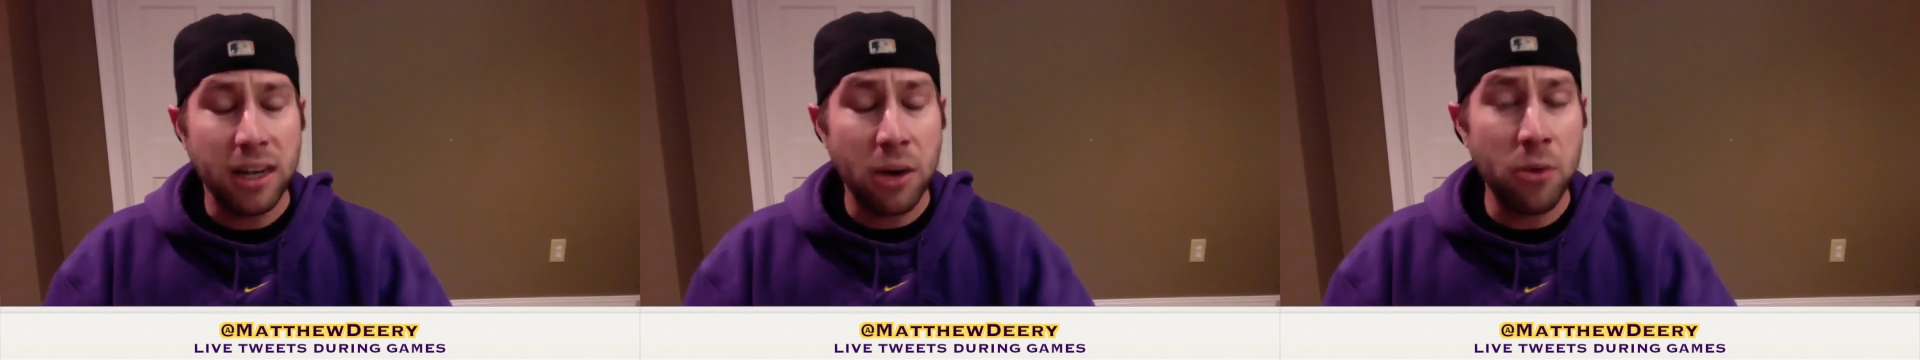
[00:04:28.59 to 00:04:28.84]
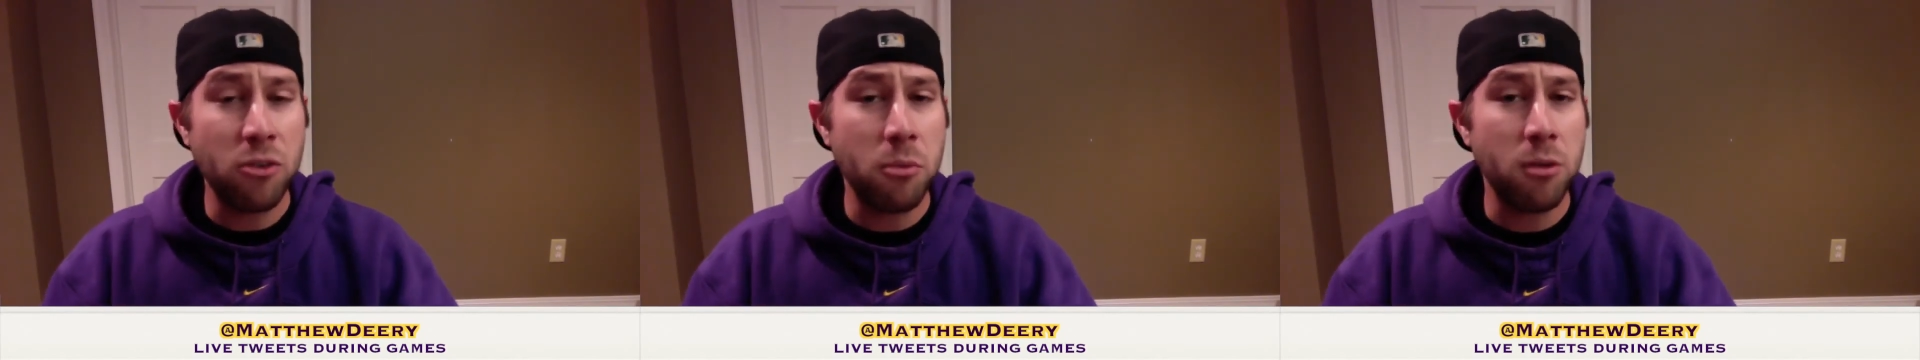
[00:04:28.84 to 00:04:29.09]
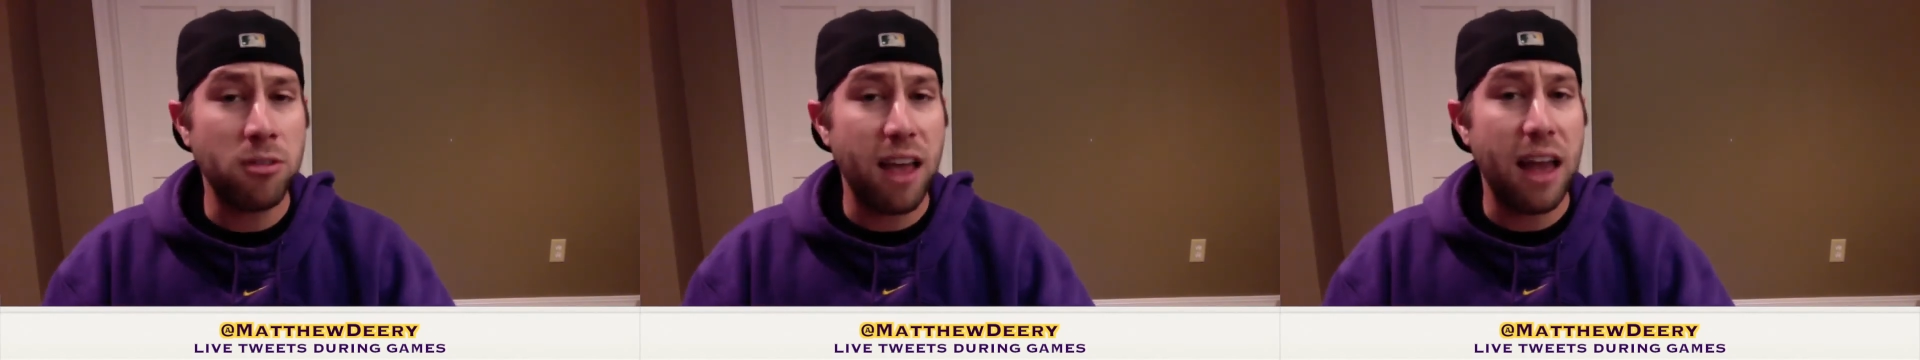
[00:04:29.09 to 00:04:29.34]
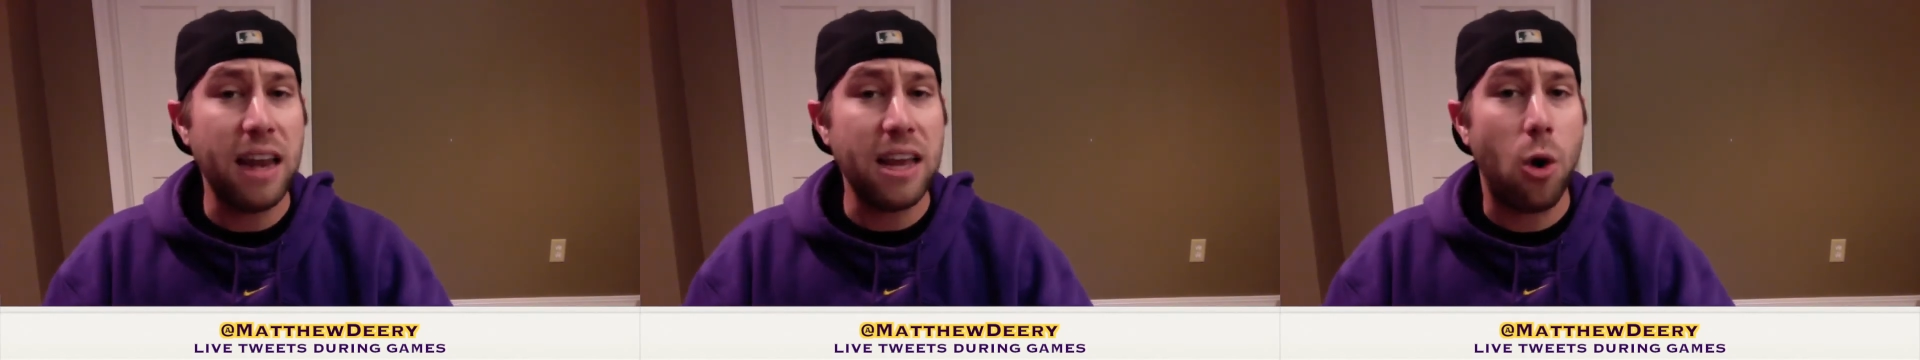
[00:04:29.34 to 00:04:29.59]
It's almost
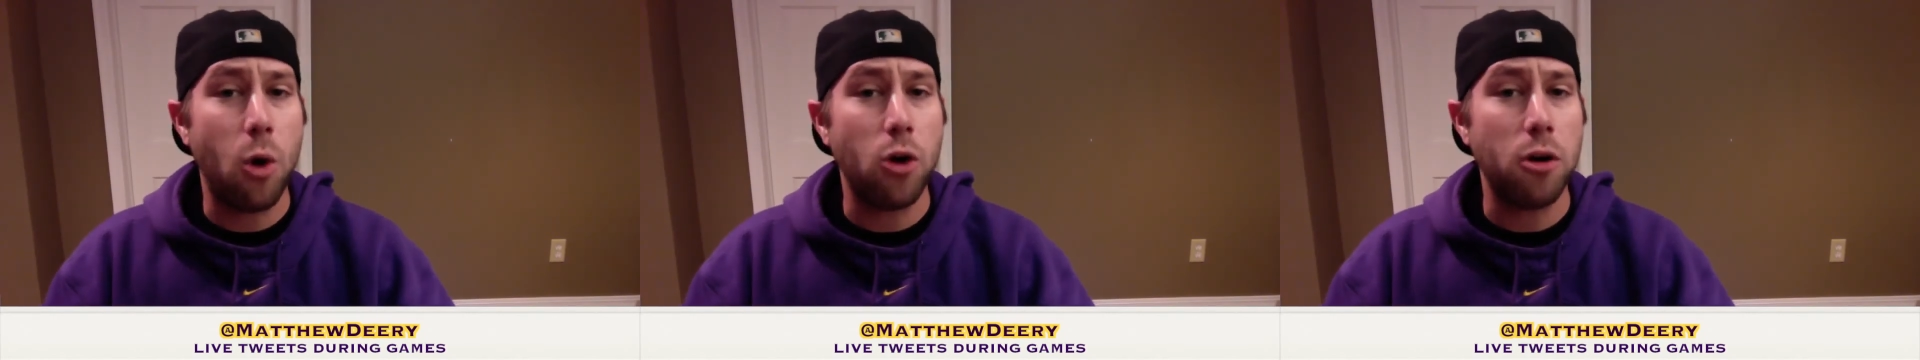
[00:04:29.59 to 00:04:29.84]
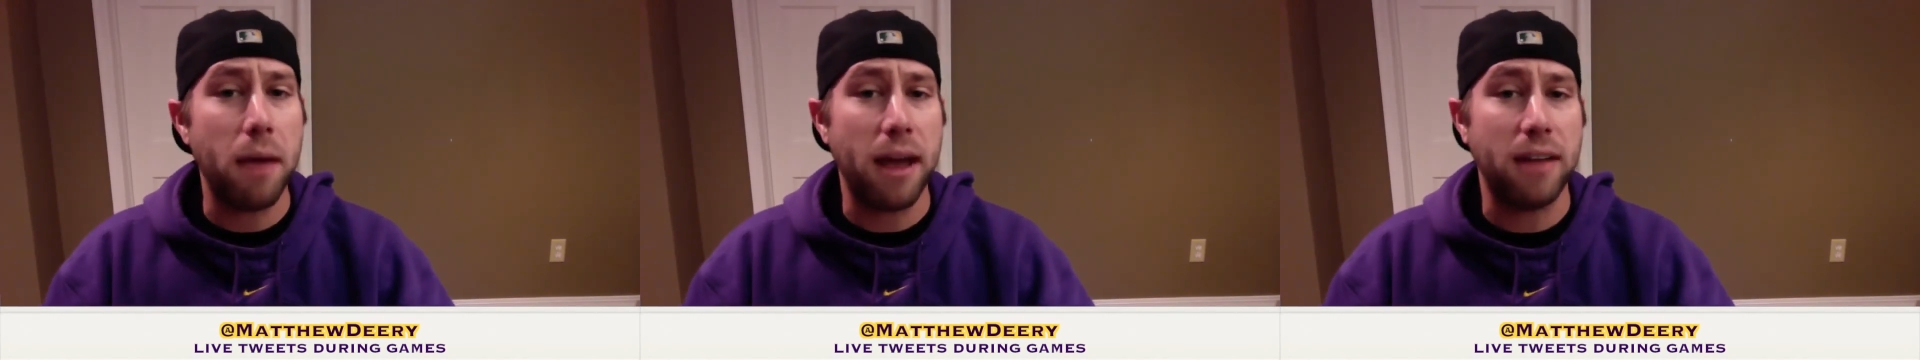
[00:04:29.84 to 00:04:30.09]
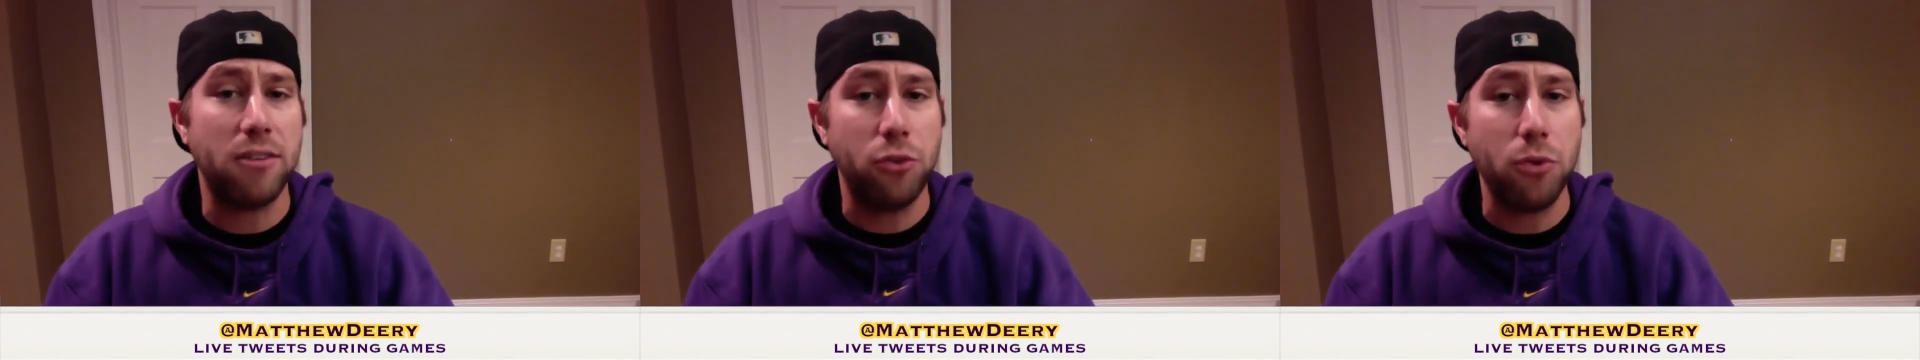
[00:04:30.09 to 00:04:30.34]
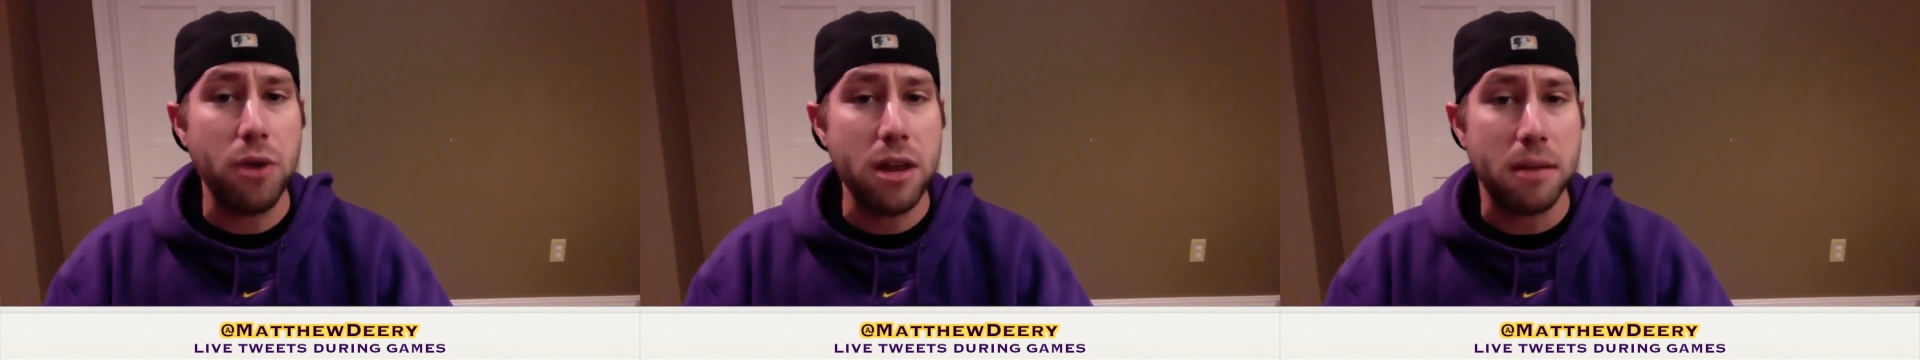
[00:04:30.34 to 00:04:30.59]
any quarterback's
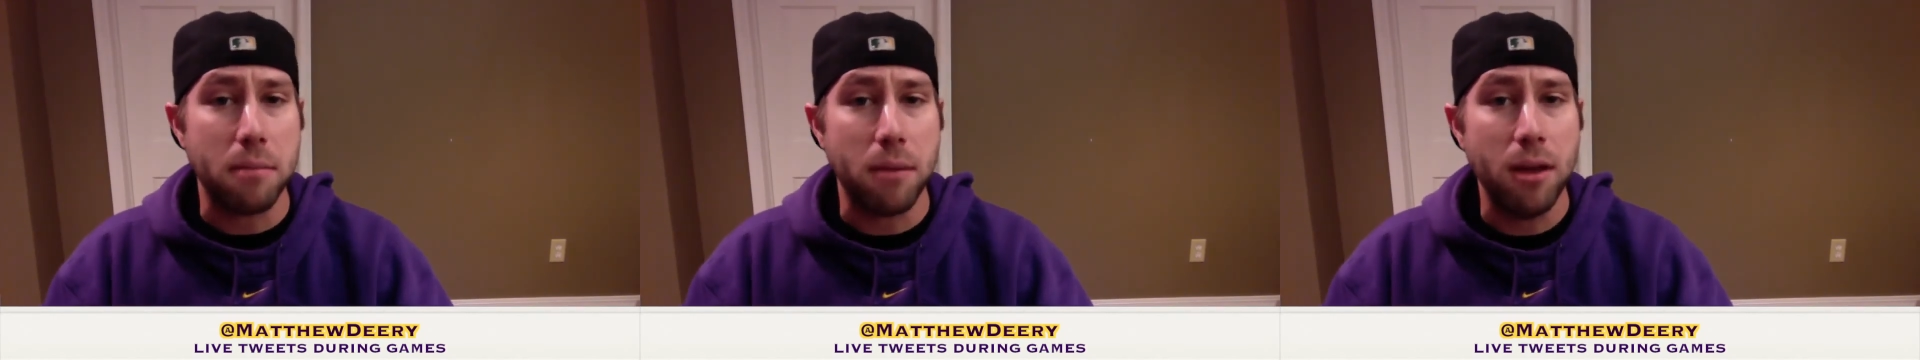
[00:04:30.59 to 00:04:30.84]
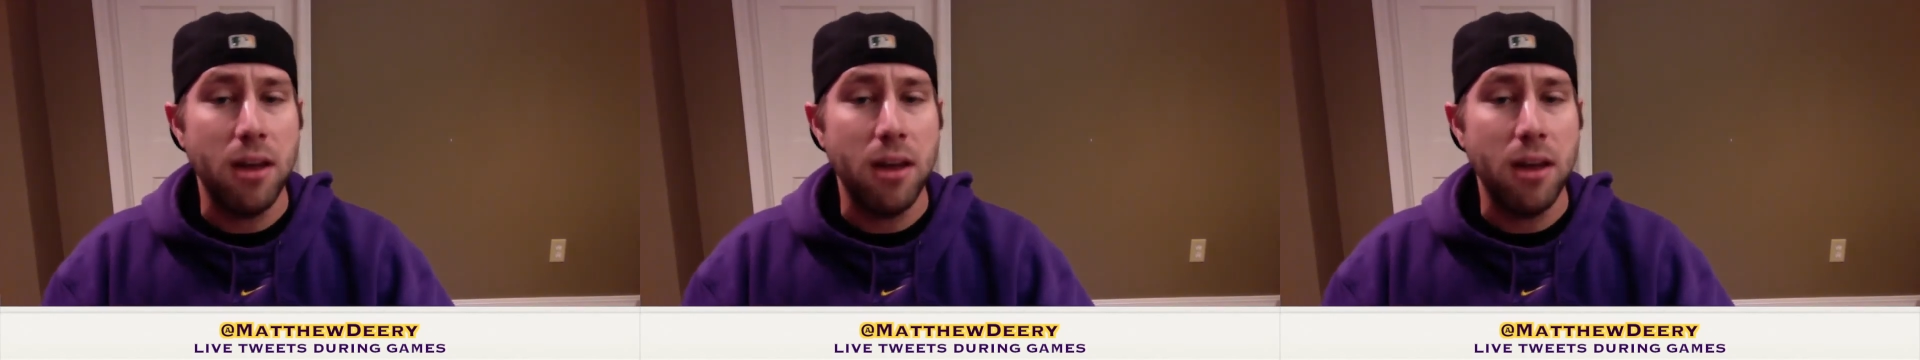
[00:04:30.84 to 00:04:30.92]
dream